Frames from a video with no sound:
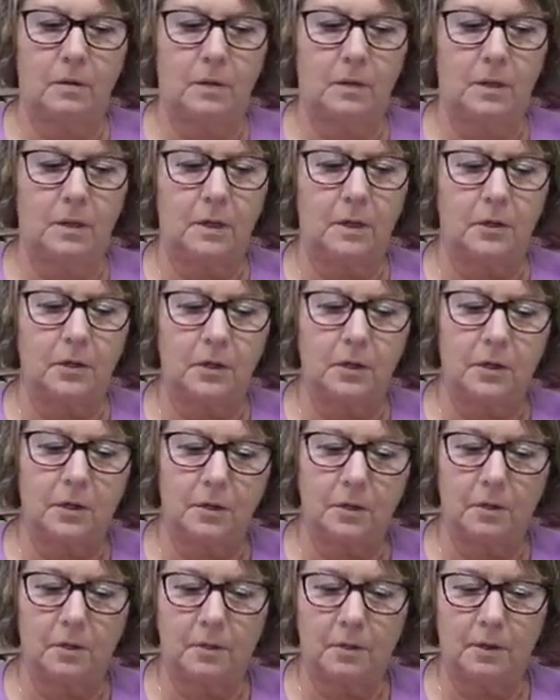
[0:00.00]
glitter
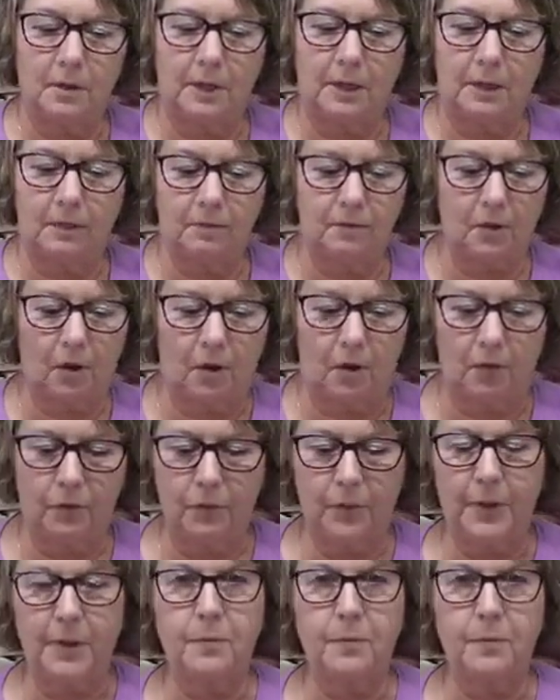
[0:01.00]
leaves all the way